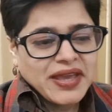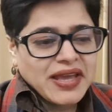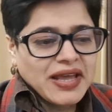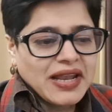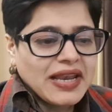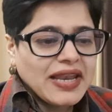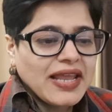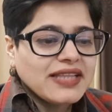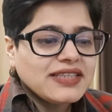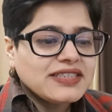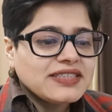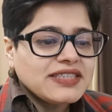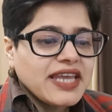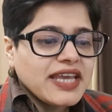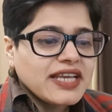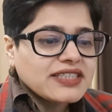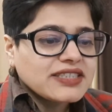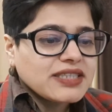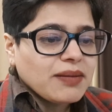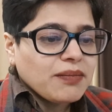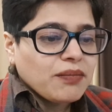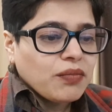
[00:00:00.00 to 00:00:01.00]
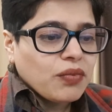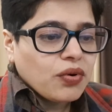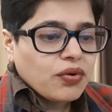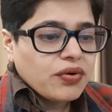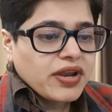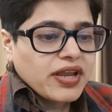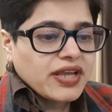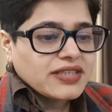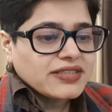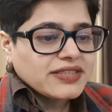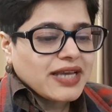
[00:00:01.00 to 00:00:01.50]
Let's take some more
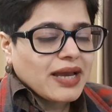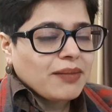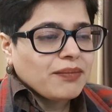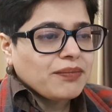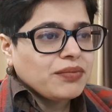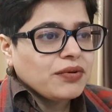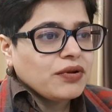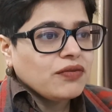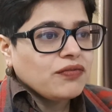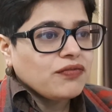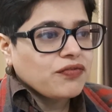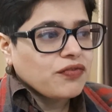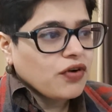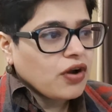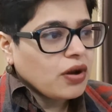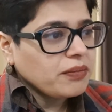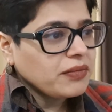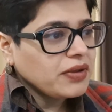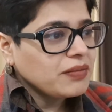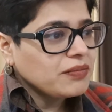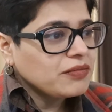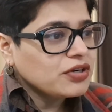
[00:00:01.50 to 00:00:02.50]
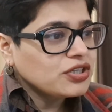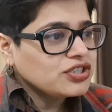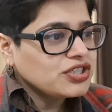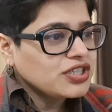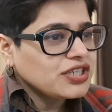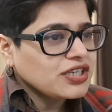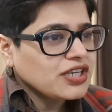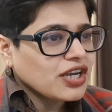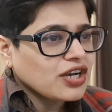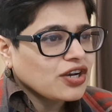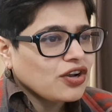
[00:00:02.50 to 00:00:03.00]
example from
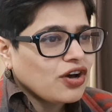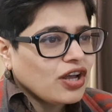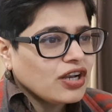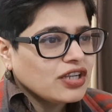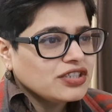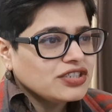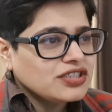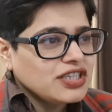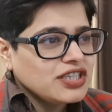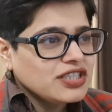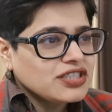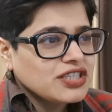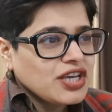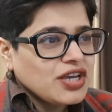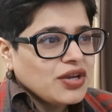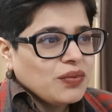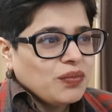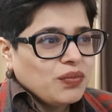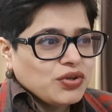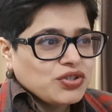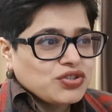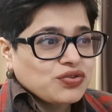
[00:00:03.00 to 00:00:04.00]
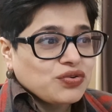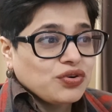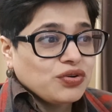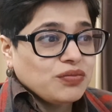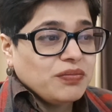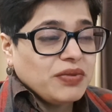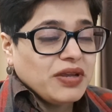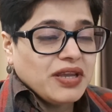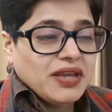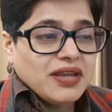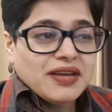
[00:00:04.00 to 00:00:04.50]
emerging technologies which could
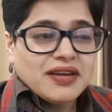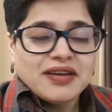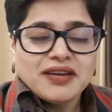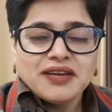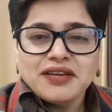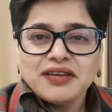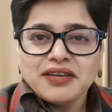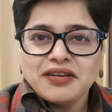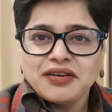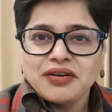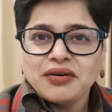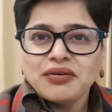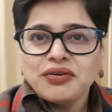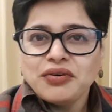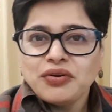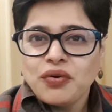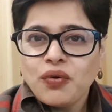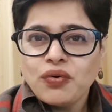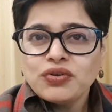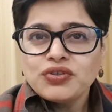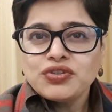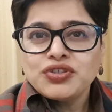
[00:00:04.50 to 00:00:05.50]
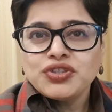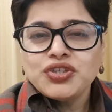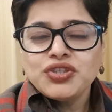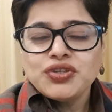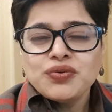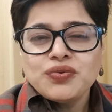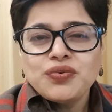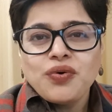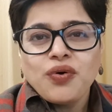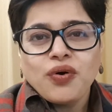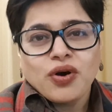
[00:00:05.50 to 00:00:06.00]
be, you know, known to
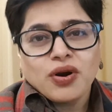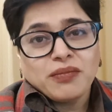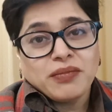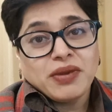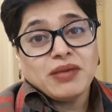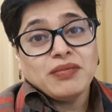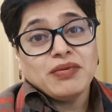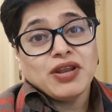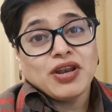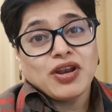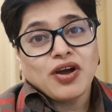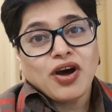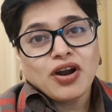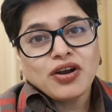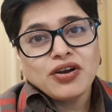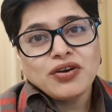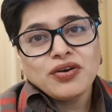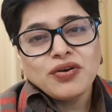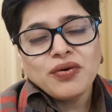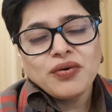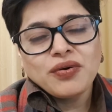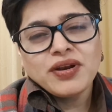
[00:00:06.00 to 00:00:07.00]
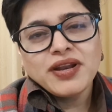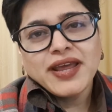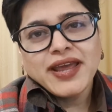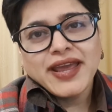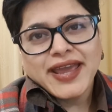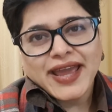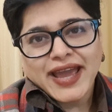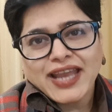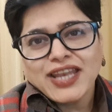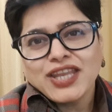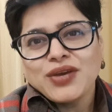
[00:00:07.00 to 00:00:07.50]
you or maybe not known,
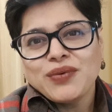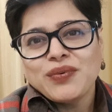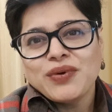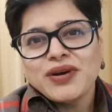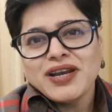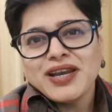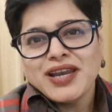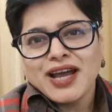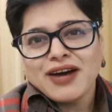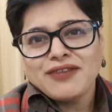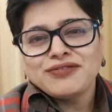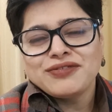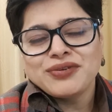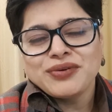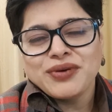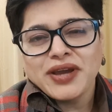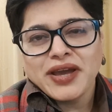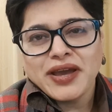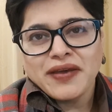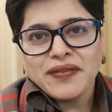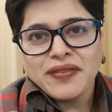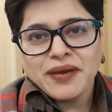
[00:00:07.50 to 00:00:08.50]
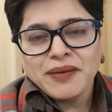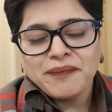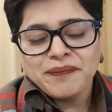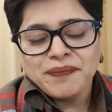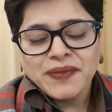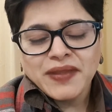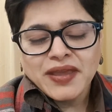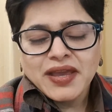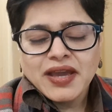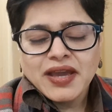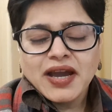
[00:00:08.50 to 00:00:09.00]
and you would love to hear them.
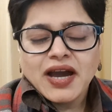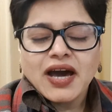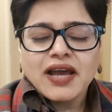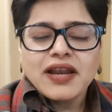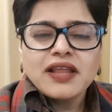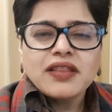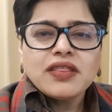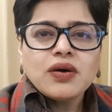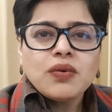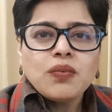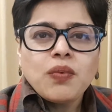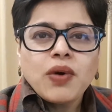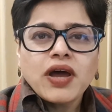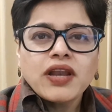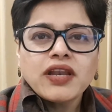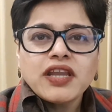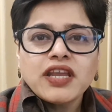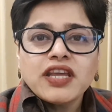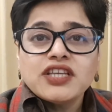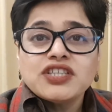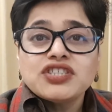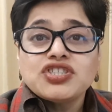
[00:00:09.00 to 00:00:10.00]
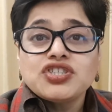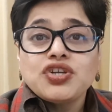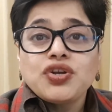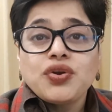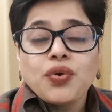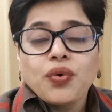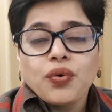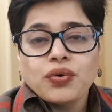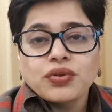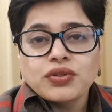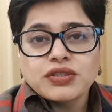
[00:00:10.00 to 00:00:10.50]
Another one is
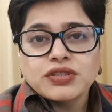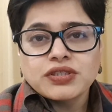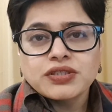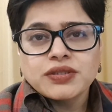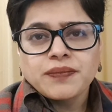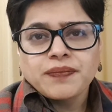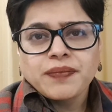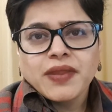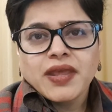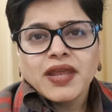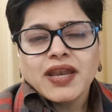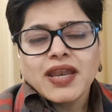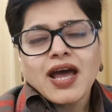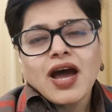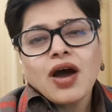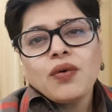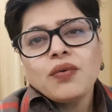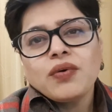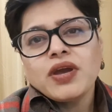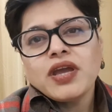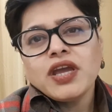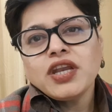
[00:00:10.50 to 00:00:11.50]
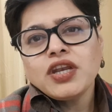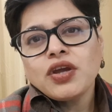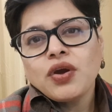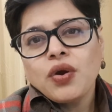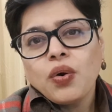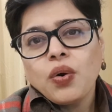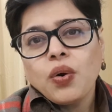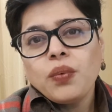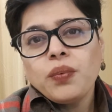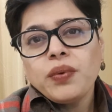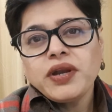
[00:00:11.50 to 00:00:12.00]
drones. Now, in
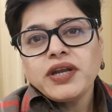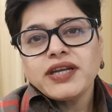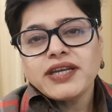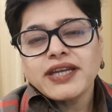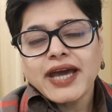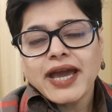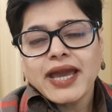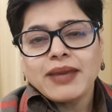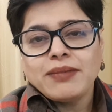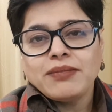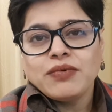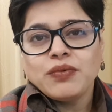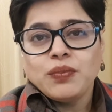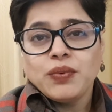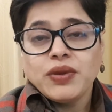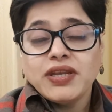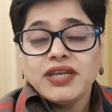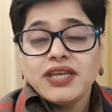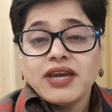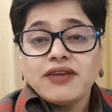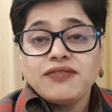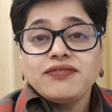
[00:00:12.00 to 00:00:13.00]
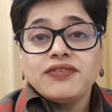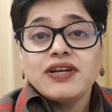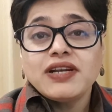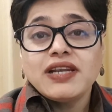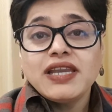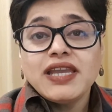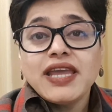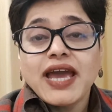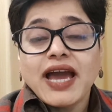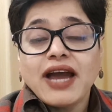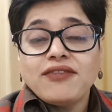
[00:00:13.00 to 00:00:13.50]
COVID time, we
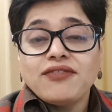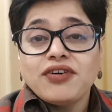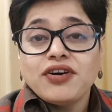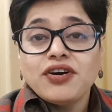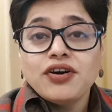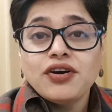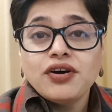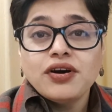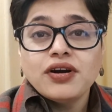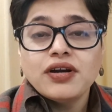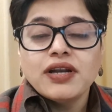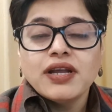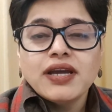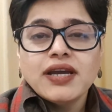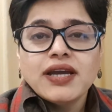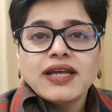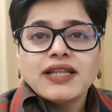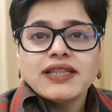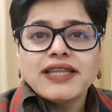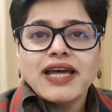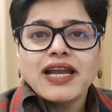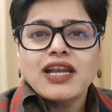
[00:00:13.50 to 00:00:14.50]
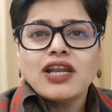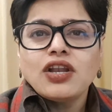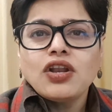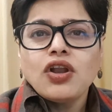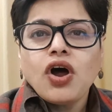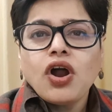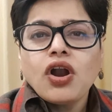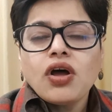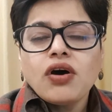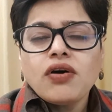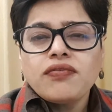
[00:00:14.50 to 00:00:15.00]
definitely have heard that a
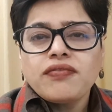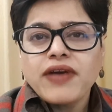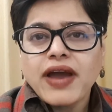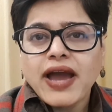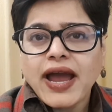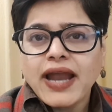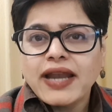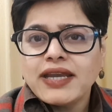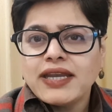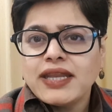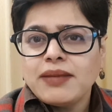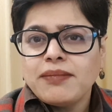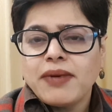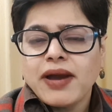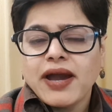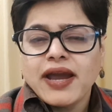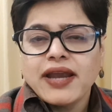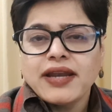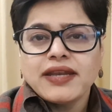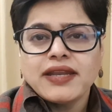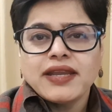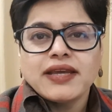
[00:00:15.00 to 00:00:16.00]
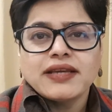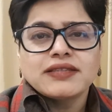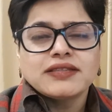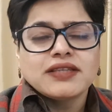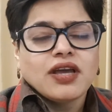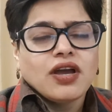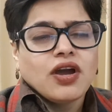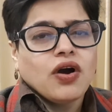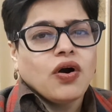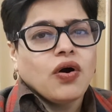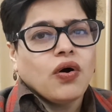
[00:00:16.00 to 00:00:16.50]
lot of antibiotics
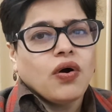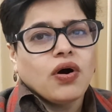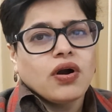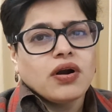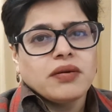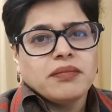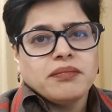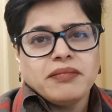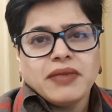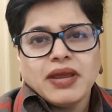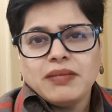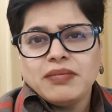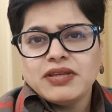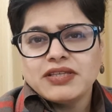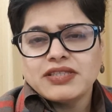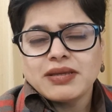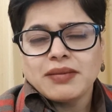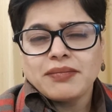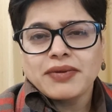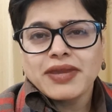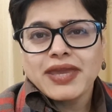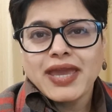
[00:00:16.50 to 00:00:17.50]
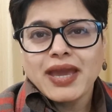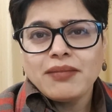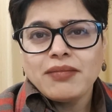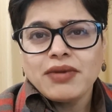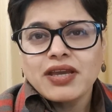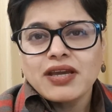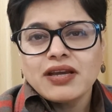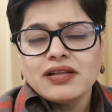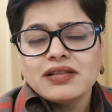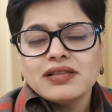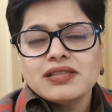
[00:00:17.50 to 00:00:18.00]
or maybe some
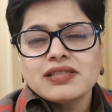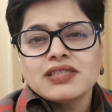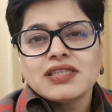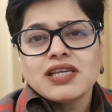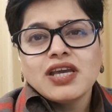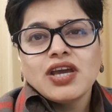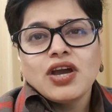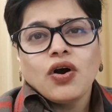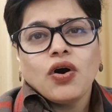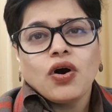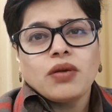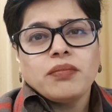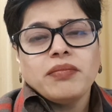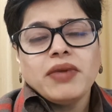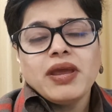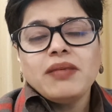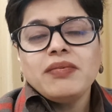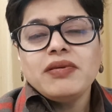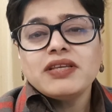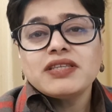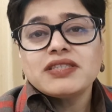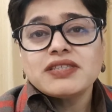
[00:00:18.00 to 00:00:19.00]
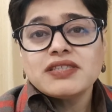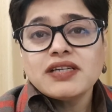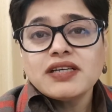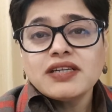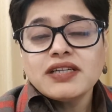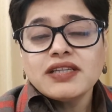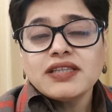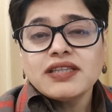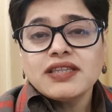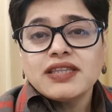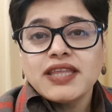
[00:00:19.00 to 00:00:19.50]
chemicals, or maybe
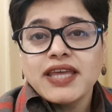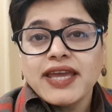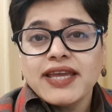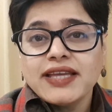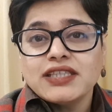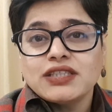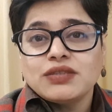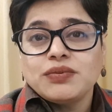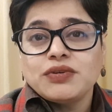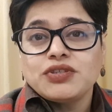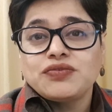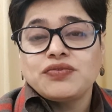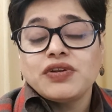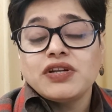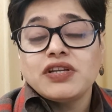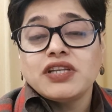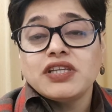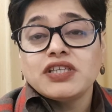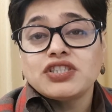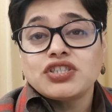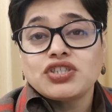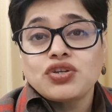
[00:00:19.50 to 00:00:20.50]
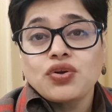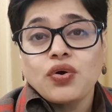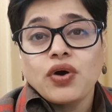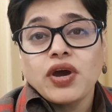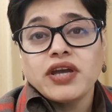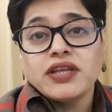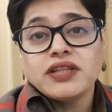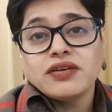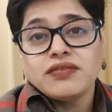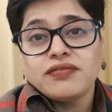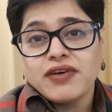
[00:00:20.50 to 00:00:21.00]
certain things which will
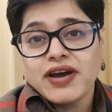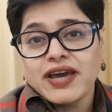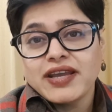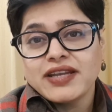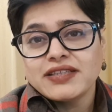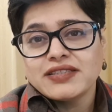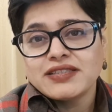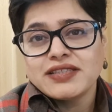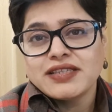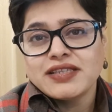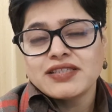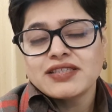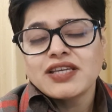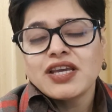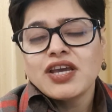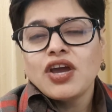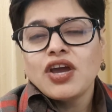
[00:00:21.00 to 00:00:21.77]
destroy the viruses